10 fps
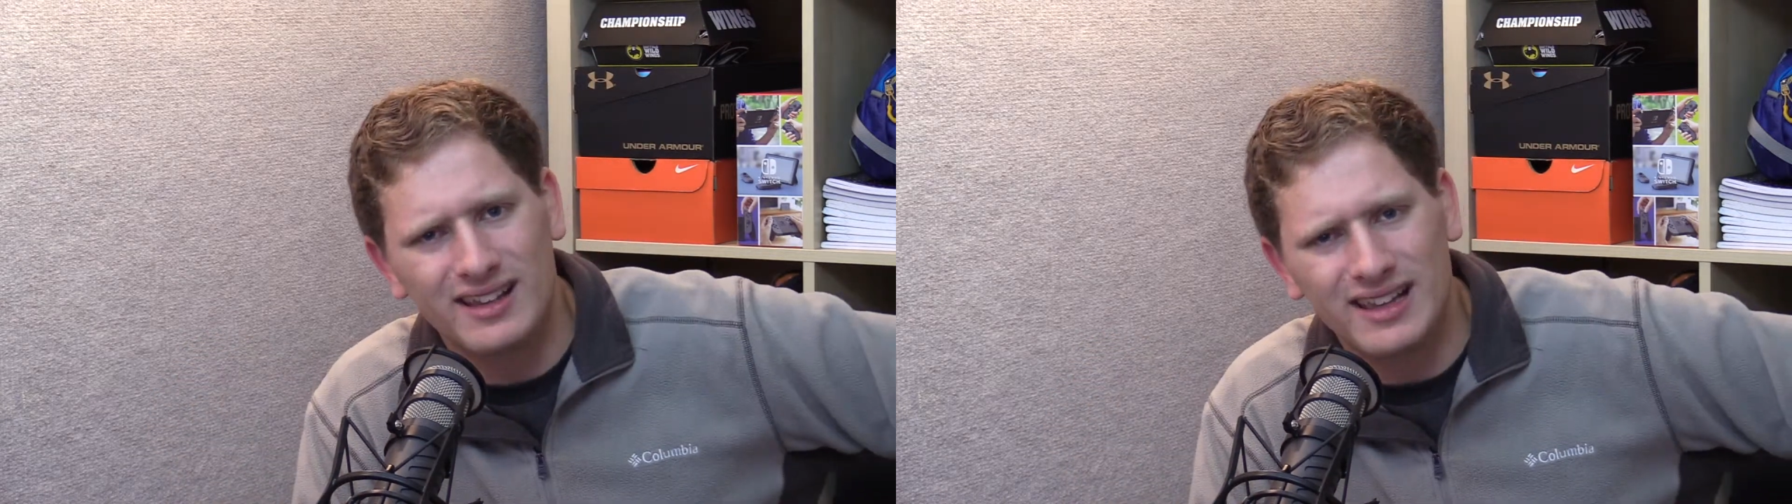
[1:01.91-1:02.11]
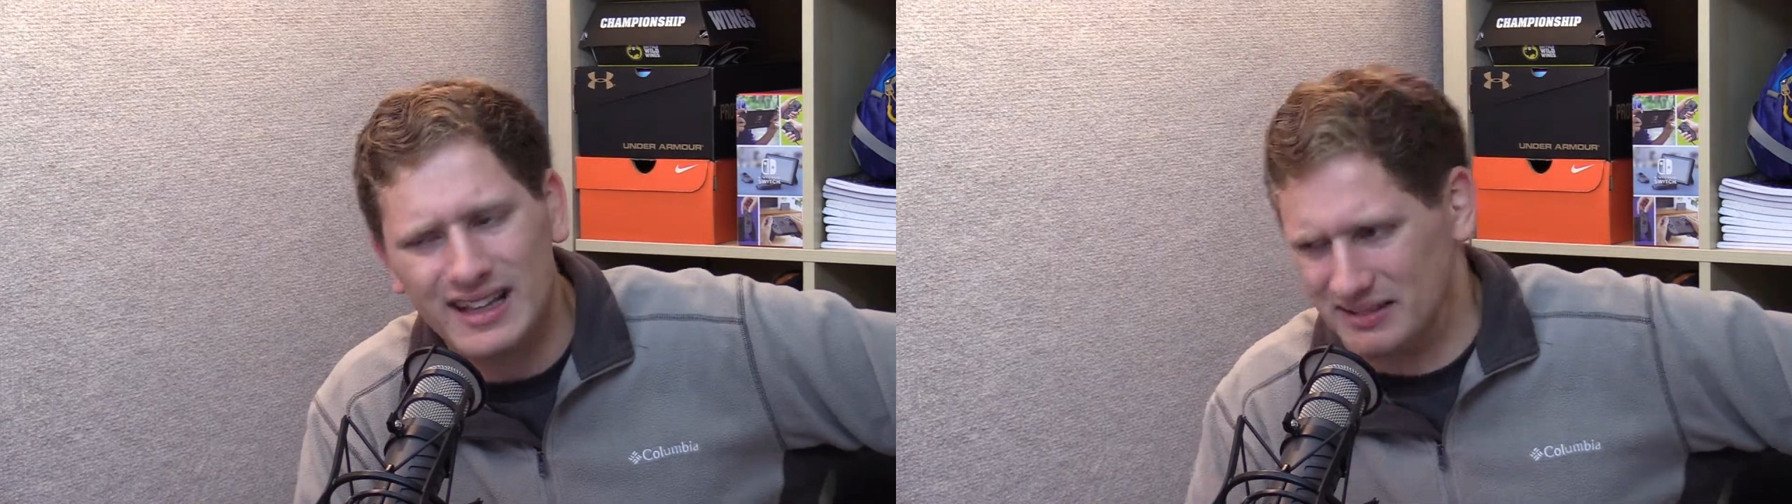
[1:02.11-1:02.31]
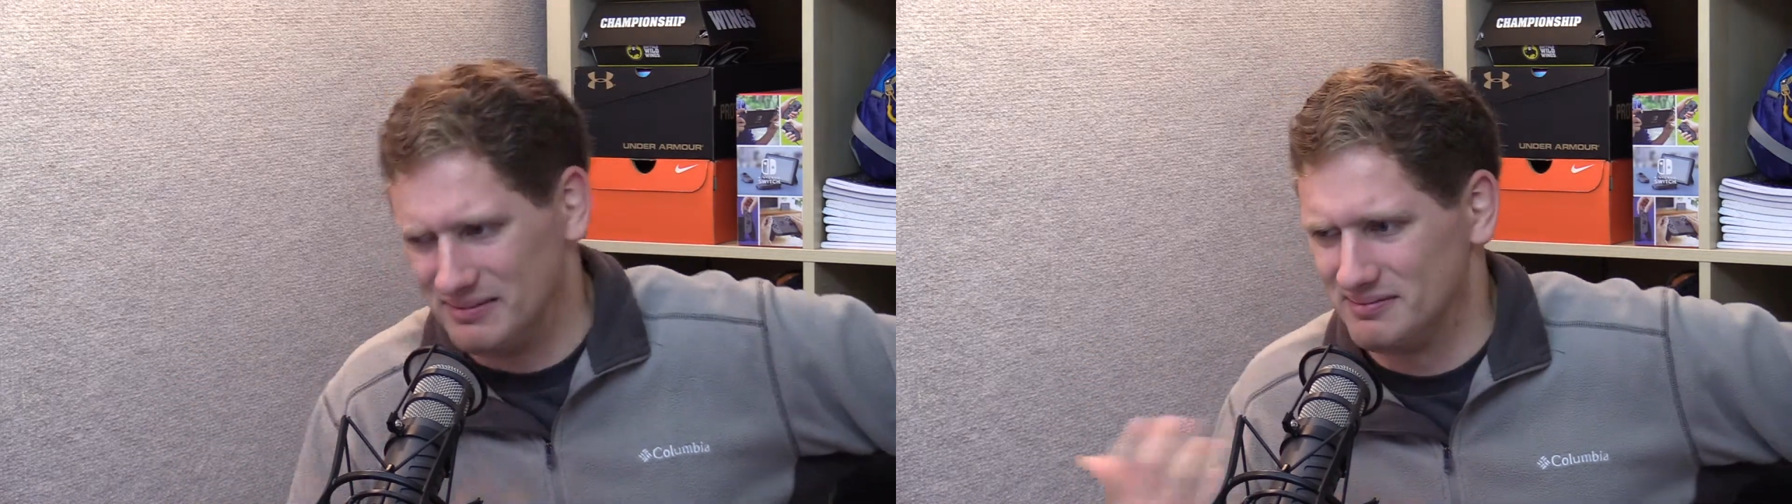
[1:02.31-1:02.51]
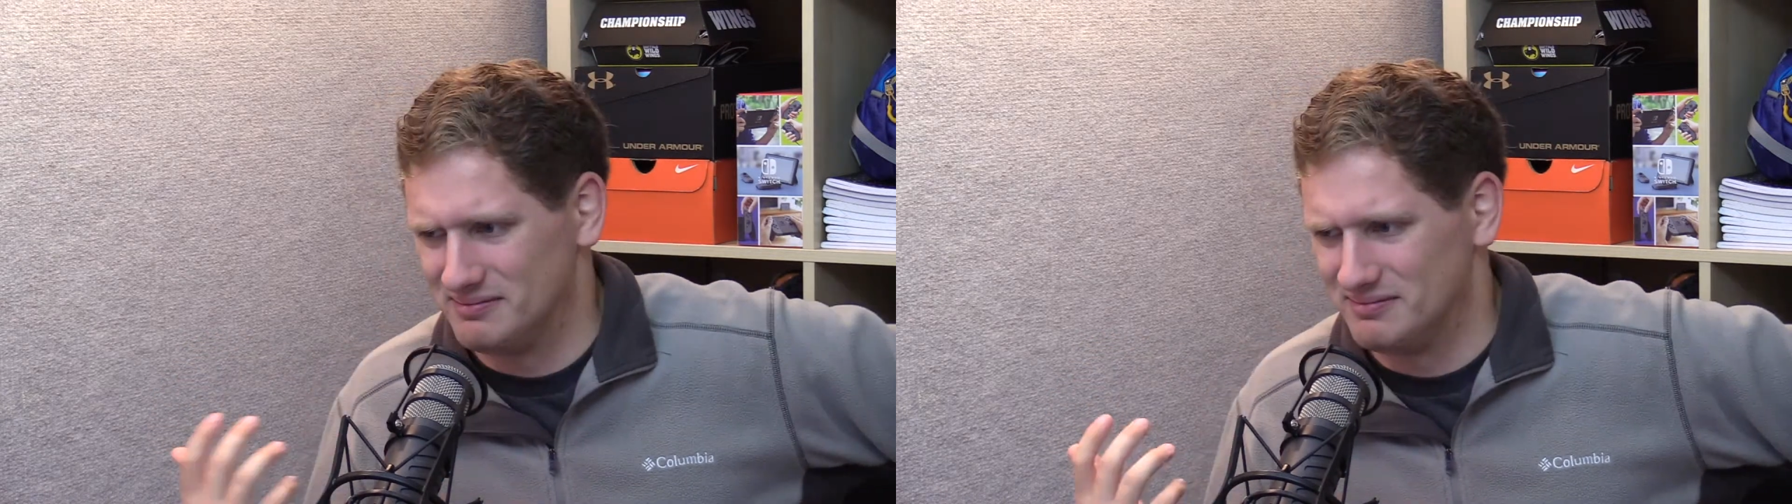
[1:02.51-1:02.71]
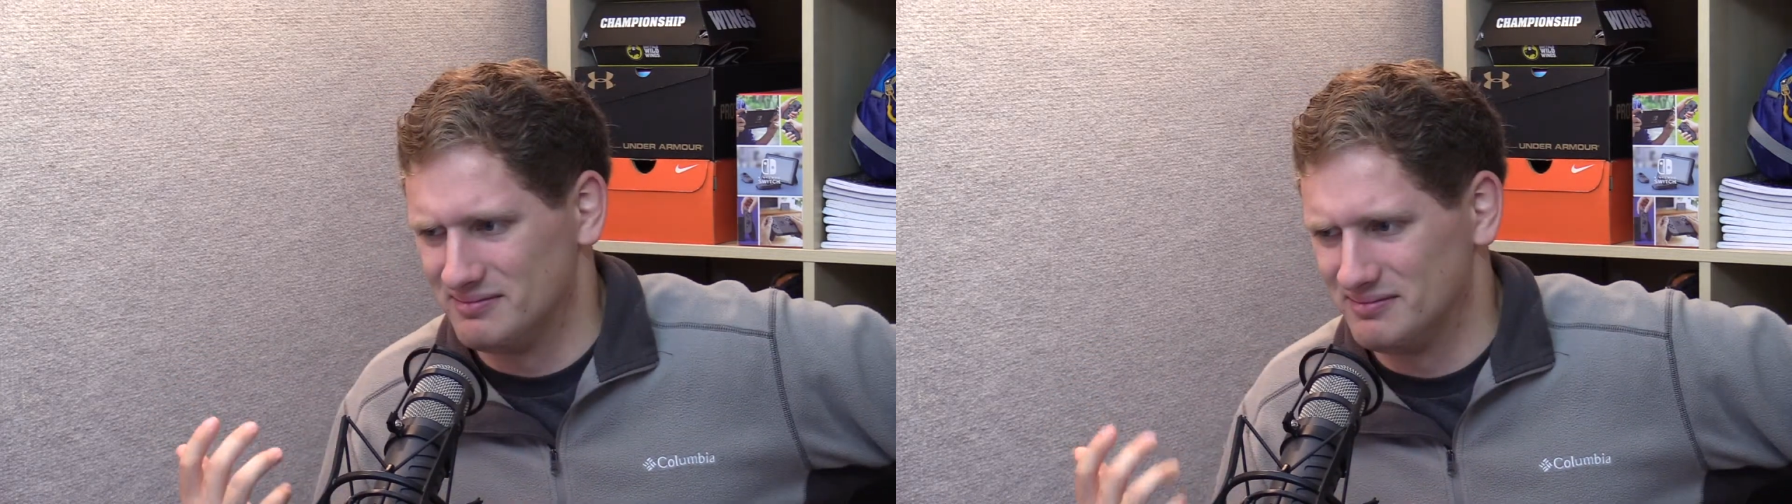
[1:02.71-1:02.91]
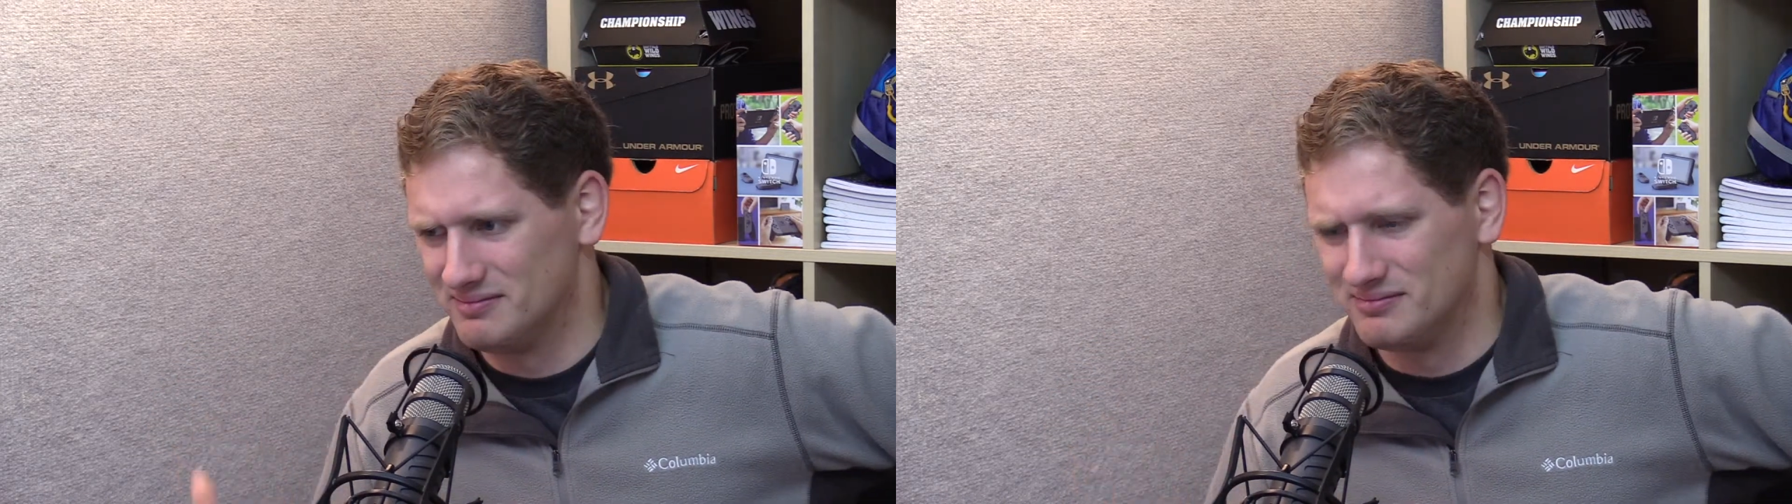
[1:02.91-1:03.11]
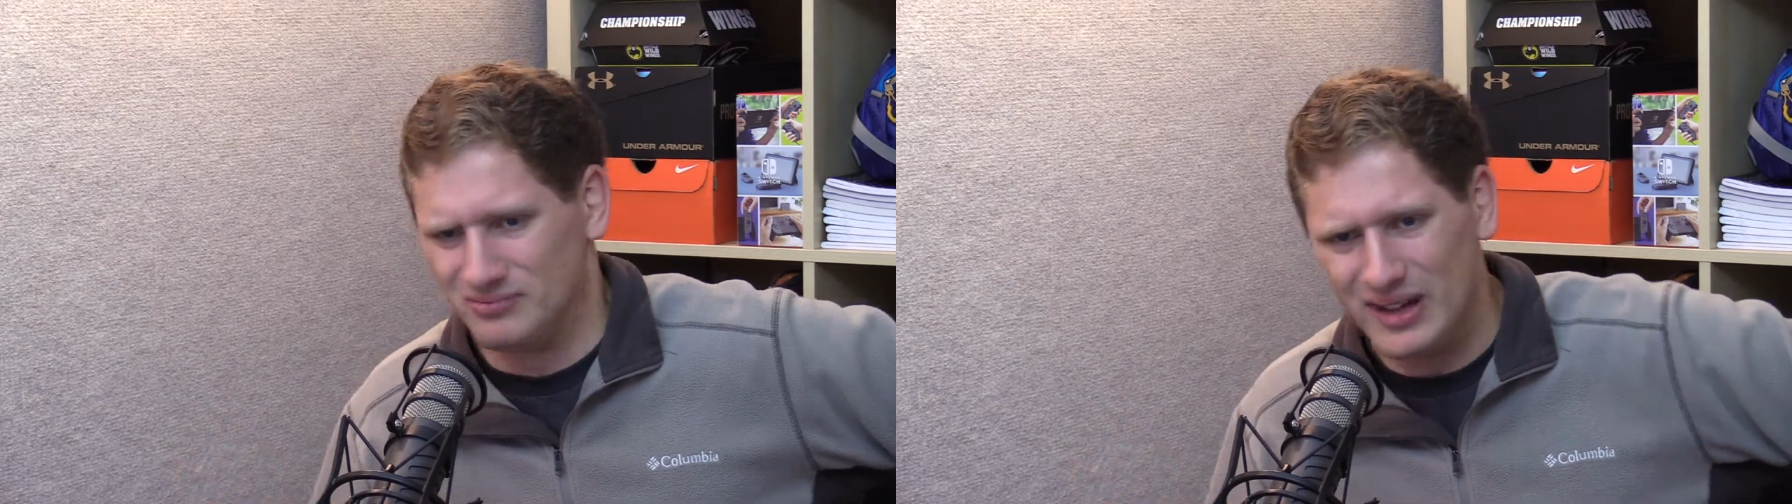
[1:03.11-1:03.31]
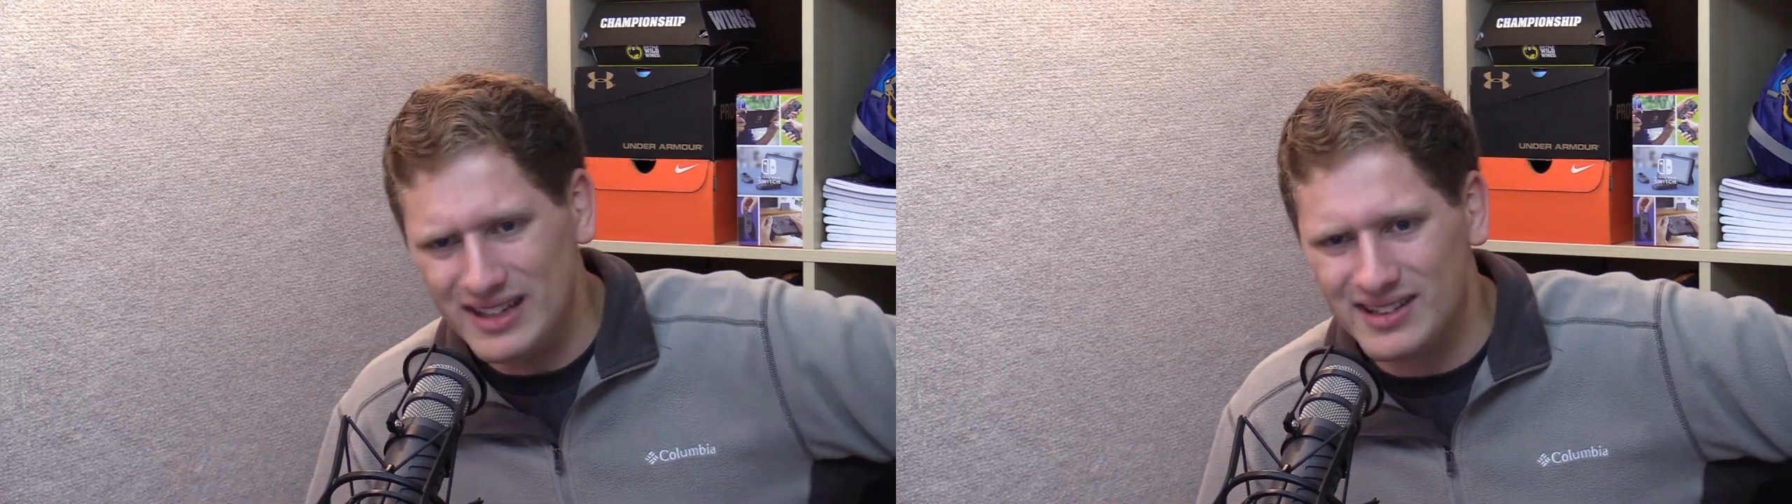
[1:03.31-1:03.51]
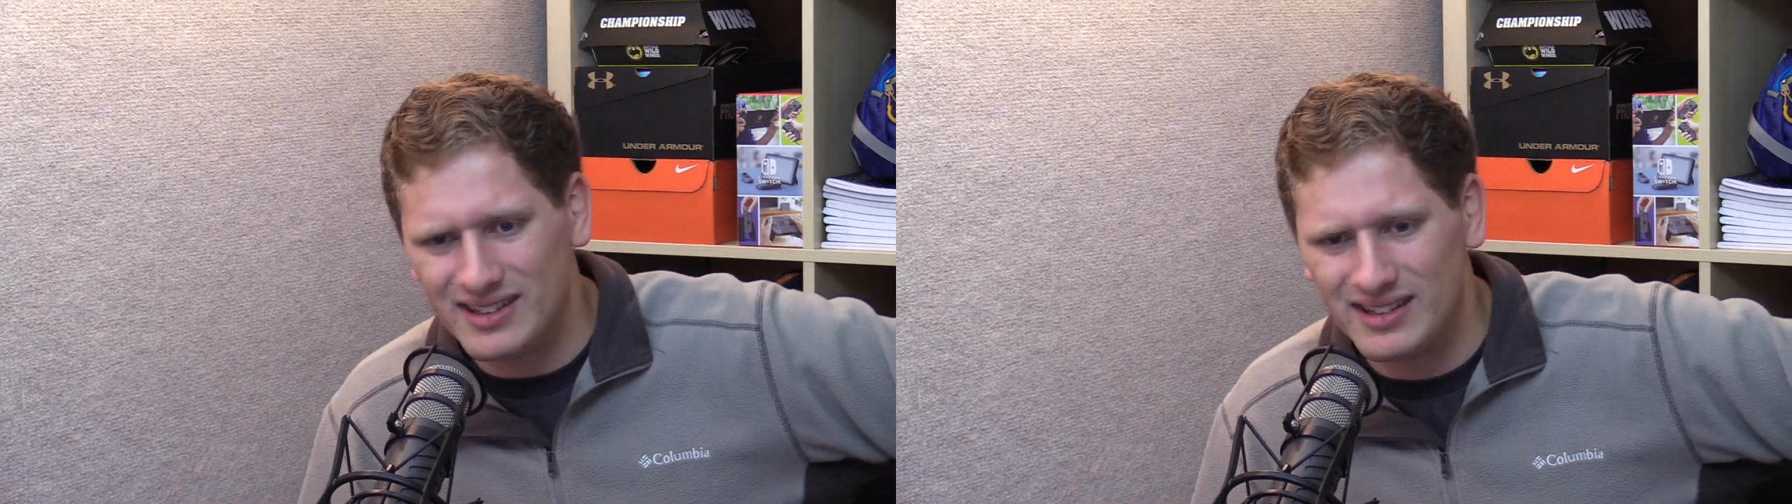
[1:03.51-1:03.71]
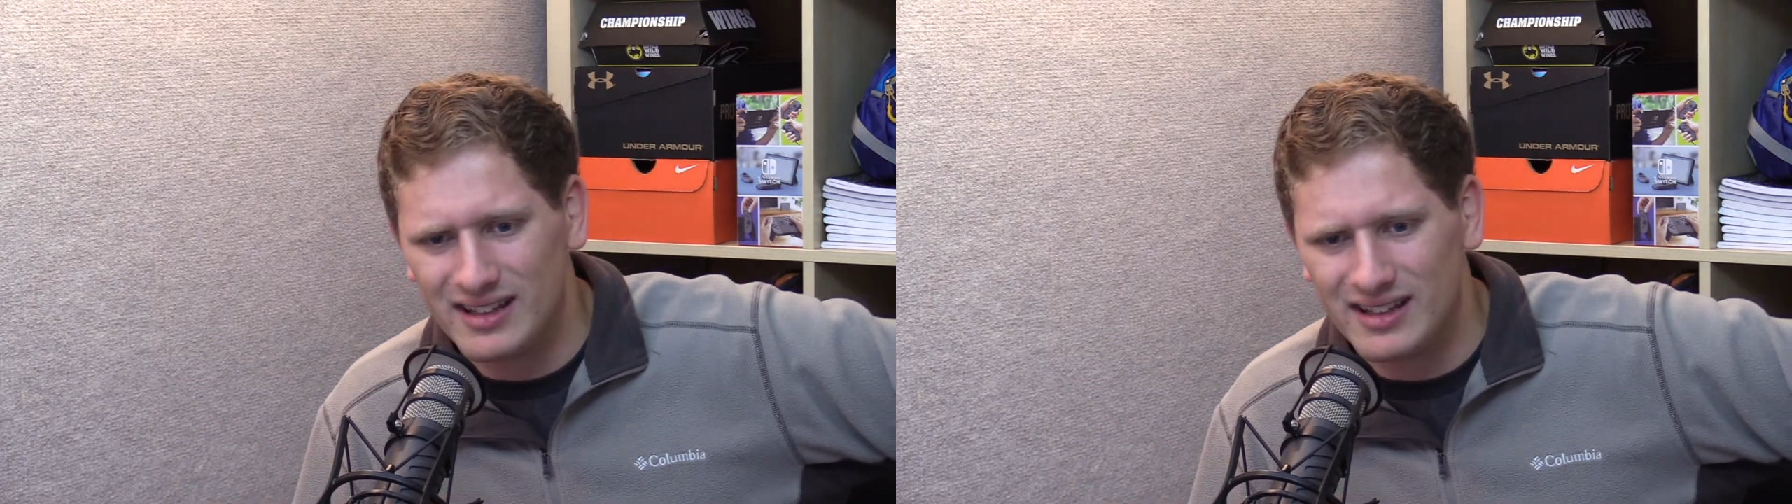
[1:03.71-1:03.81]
Like, what?